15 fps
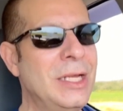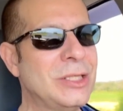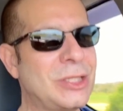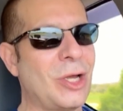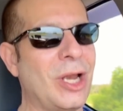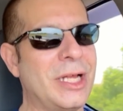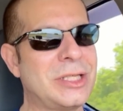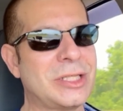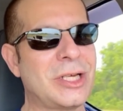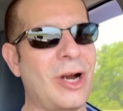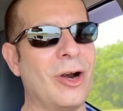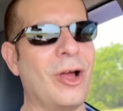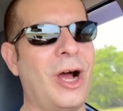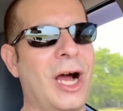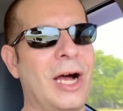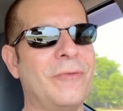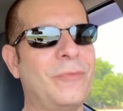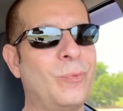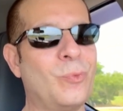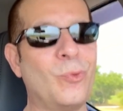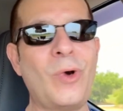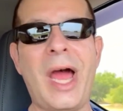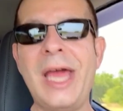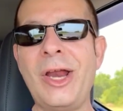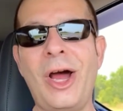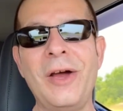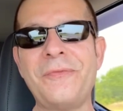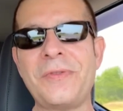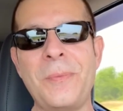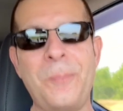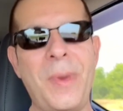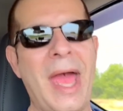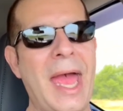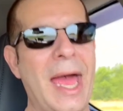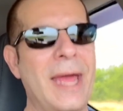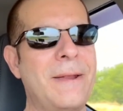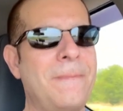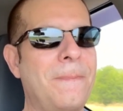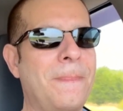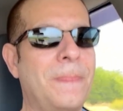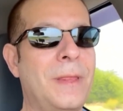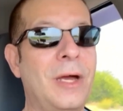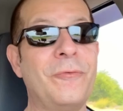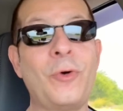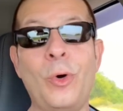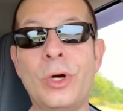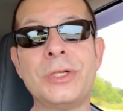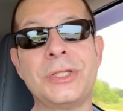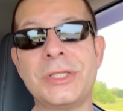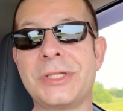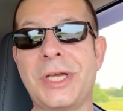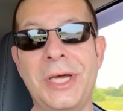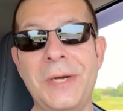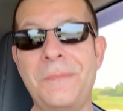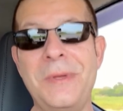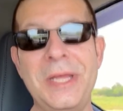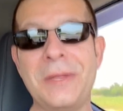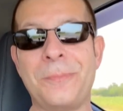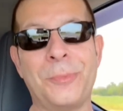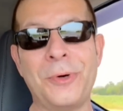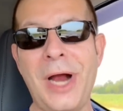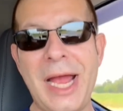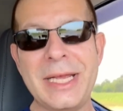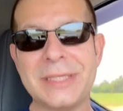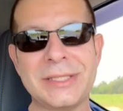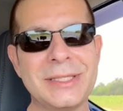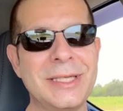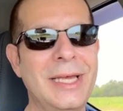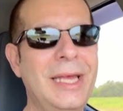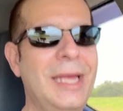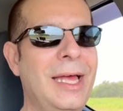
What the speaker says: So let's start off. Right off the bat, of course, is going to be the price.